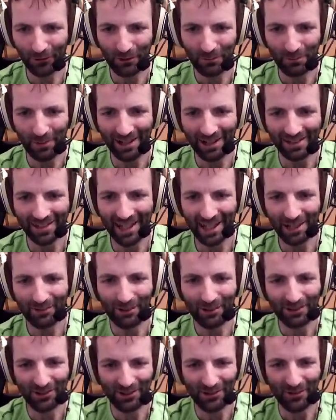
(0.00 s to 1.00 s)
feedback there
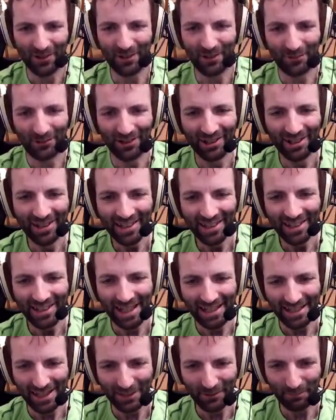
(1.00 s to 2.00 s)
whatsoever.
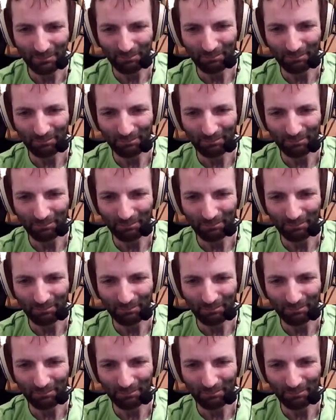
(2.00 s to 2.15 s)
Yet it's